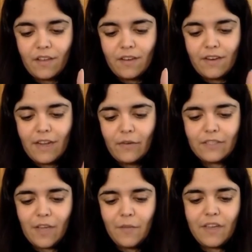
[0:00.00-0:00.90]
Now it's
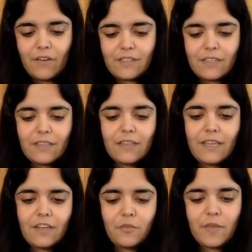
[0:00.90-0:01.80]
coming out, it's a
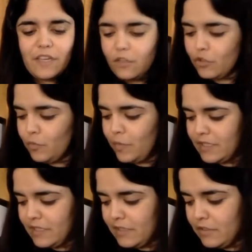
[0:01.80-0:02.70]
little bit gloopy
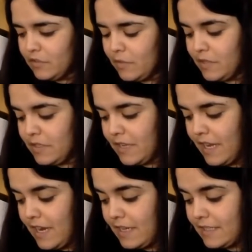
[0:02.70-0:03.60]
still, so I'm just gonna
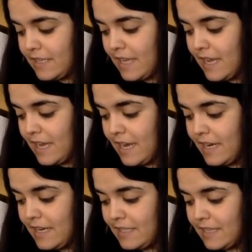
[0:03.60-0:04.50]
add a
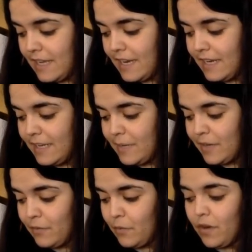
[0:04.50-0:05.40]
tiny bit
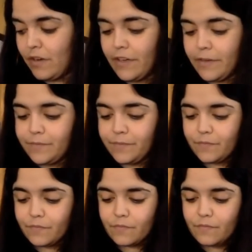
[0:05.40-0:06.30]
of water
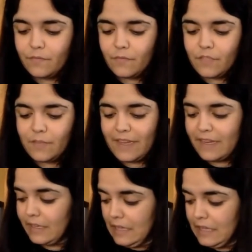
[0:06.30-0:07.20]
to make it
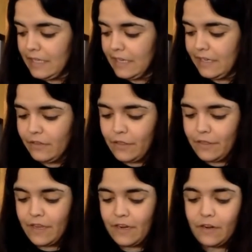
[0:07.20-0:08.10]
a little
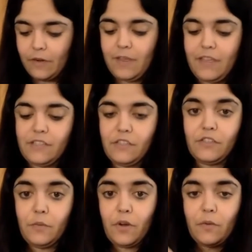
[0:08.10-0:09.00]
thinner. It'll be easier
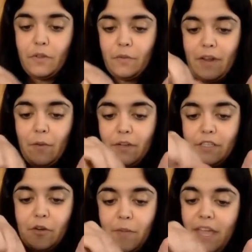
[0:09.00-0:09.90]
to work with when I want to
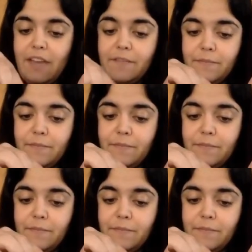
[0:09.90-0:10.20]
go paint.